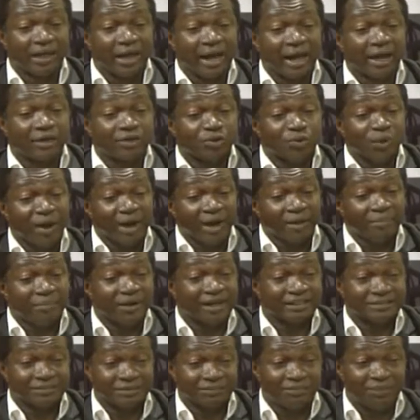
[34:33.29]
and you are a
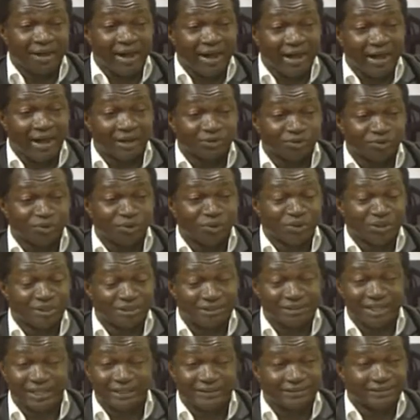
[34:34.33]
passerby and you know he's
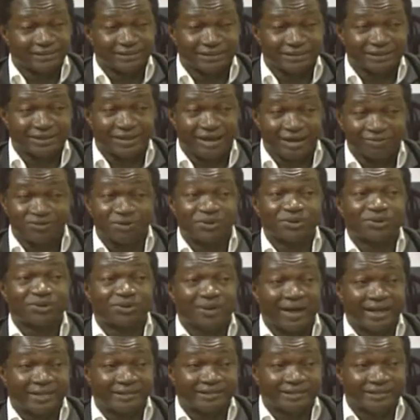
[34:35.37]
standing his ground for the
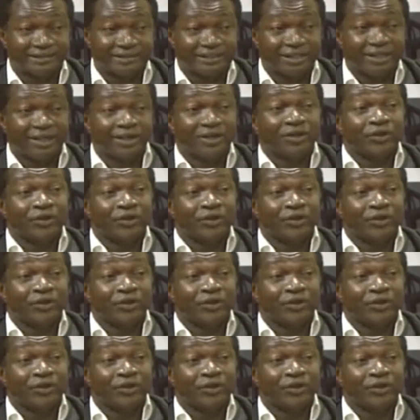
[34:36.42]
right thing,